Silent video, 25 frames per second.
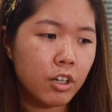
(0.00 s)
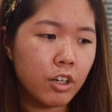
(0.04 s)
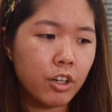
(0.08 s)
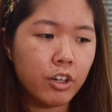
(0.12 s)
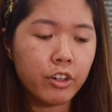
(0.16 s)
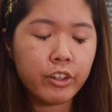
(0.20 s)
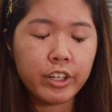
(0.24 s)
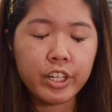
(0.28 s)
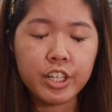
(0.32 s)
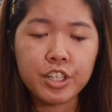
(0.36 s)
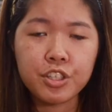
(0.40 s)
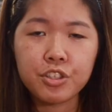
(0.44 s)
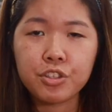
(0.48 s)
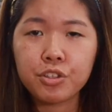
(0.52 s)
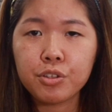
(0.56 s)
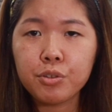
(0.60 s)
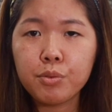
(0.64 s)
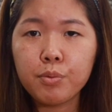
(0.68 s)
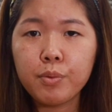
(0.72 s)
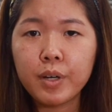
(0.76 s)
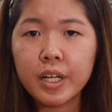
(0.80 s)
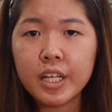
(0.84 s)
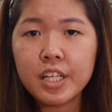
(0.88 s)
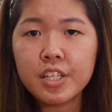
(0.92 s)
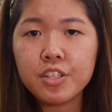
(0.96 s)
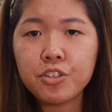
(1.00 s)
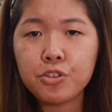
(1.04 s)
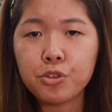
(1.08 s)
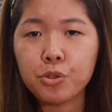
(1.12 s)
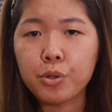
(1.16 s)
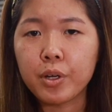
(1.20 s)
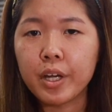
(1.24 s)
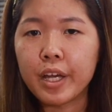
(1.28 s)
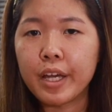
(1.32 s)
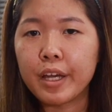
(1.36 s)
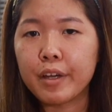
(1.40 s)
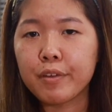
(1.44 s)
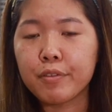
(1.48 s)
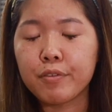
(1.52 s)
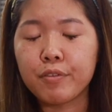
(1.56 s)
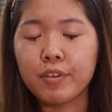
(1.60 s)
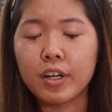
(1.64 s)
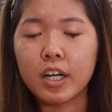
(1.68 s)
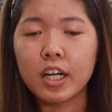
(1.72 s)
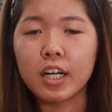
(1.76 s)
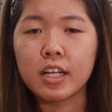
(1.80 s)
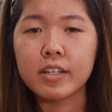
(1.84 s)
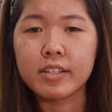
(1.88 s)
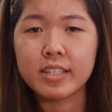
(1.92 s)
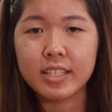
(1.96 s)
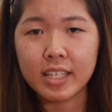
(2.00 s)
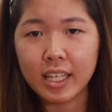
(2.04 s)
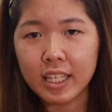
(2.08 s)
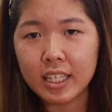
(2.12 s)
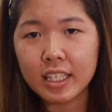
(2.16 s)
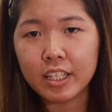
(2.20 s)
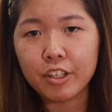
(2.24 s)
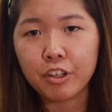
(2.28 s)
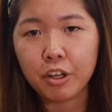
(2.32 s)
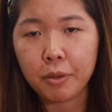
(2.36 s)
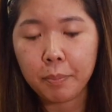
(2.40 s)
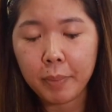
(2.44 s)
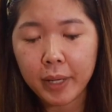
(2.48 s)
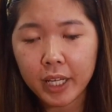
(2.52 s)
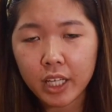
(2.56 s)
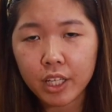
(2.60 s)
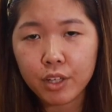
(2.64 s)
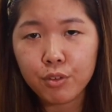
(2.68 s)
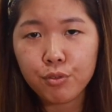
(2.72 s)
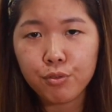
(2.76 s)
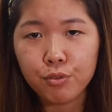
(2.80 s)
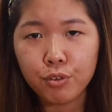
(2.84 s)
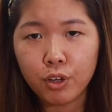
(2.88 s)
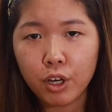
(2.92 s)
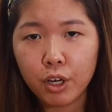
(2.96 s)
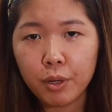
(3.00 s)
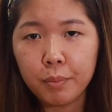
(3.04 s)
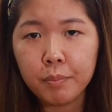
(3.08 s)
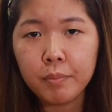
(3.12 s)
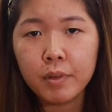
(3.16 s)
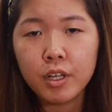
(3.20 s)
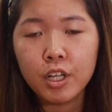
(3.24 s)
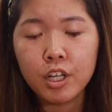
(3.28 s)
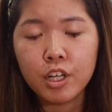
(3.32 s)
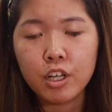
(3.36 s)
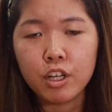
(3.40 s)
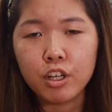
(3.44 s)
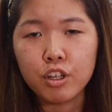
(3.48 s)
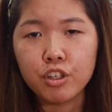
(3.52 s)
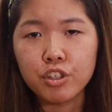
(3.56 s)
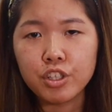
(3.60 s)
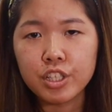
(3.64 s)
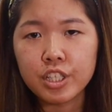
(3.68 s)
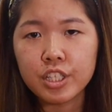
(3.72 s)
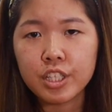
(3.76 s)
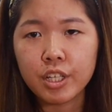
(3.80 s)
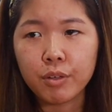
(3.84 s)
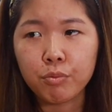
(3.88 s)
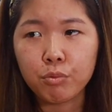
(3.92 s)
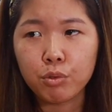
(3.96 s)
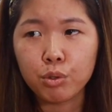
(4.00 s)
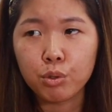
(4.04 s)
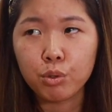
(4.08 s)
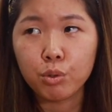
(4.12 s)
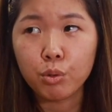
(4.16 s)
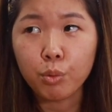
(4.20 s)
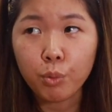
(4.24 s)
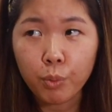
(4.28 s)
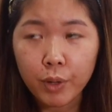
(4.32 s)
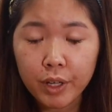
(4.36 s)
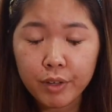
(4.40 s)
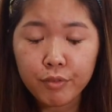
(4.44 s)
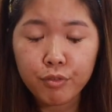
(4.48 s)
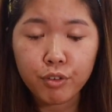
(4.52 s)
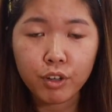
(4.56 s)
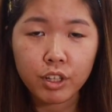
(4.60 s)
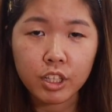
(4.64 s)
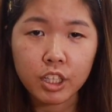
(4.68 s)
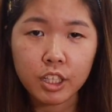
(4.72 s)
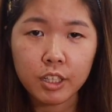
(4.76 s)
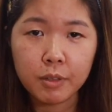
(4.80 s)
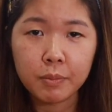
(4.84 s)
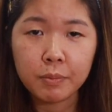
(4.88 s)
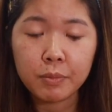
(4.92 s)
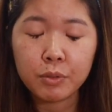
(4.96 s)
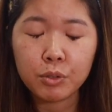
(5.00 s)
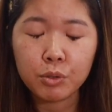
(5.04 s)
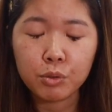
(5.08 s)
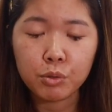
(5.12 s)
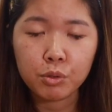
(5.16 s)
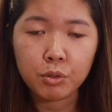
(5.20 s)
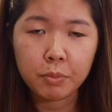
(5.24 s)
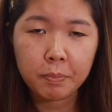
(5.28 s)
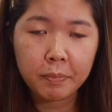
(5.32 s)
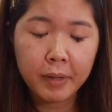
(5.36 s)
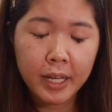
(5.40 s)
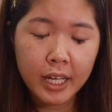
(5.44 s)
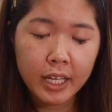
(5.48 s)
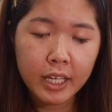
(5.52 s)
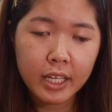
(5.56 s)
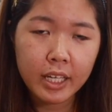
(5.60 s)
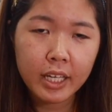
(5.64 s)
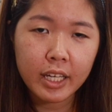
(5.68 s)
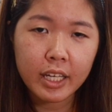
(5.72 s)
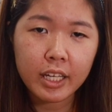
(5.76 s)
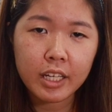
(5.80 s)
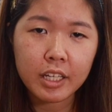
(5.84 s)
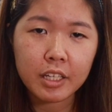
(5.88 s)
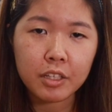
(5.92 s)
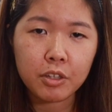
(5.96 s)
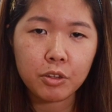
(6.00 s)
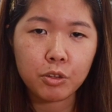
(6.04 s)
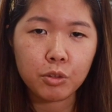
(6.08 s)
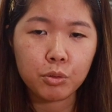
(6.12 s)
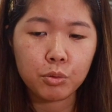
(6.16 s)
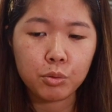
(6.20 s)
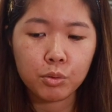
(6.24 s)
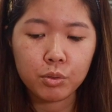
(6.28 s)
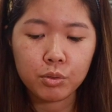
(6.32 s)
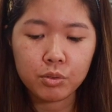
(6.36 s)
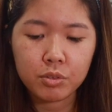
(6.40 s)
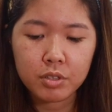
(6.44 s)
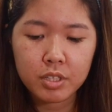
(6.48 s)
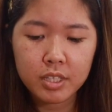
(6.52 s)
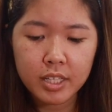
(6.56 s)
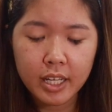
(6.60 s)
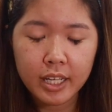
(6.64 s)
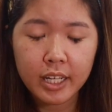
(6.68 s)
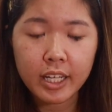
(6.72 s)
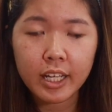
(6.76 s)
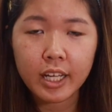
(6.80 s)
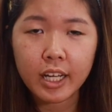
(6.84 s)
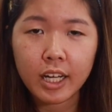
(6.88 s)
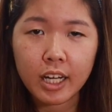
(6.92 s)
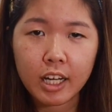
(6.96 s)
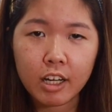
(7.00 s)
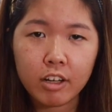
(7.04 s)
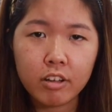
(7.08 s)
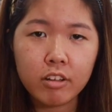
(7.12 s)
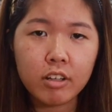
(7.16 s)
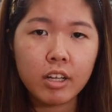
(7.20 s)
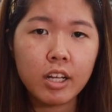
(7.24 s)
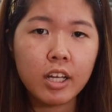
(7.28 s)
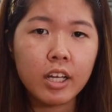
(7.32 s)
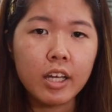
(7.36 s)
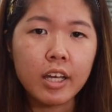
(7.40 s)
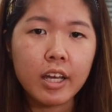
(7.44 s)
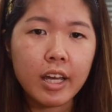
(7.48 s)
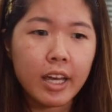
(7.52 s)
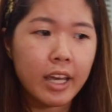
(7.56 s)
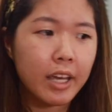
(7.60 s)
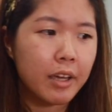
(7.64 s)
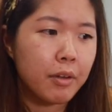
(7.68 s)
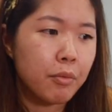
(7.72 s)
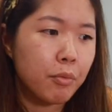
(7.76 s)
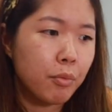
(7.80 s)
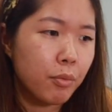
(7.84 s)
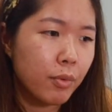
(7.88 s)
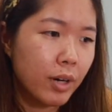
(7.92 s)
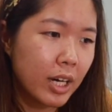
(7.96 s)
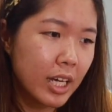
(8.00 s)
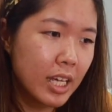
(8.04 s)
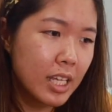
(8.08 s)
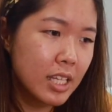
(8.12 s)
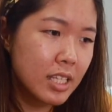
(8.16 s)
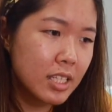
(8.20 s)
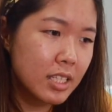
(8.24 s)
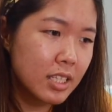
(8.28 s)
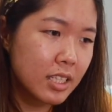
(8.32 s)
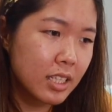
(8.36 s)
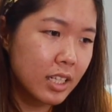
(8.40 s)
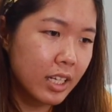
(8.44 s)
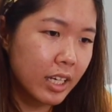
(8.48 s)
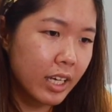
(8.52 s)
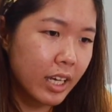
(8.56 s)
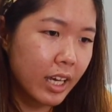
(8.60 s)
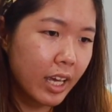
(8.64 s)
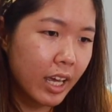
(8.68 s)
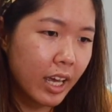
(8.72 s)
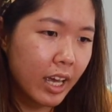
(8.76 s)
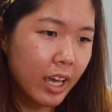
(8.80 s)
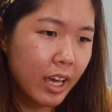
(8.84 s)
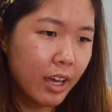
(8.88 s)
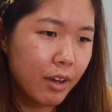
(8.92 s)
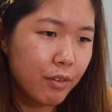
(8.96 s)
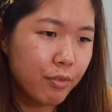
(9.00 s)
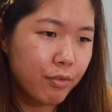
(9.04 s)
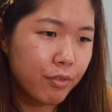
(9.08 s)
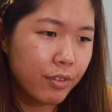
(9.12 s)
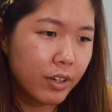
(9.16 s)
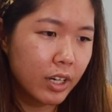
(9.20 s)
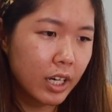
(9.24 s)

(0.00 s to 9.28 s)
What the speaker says: Okay, so once you have sent out your packing form, you just have to wait for them to pack it, to send it out. And once they have